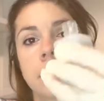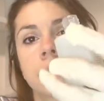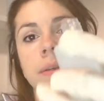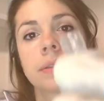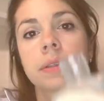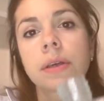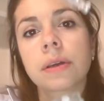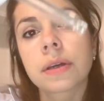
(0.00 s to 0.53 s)

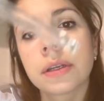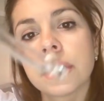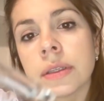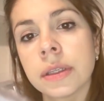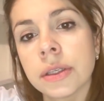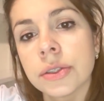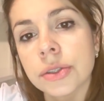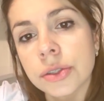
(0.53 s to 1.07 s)
So I'm gonna
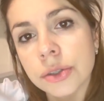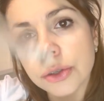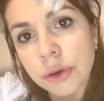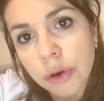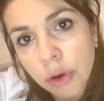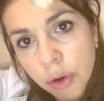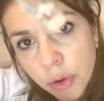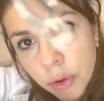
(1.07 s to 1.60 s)
need you to
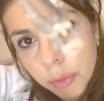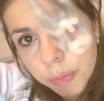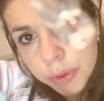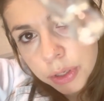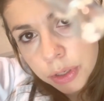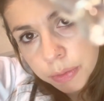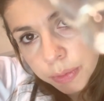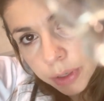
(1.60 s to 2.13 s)
open
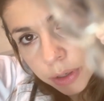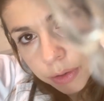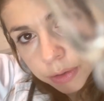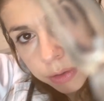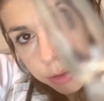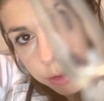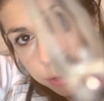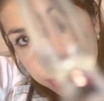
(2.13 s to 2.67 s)
your
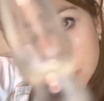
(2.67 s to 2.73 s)
mouth.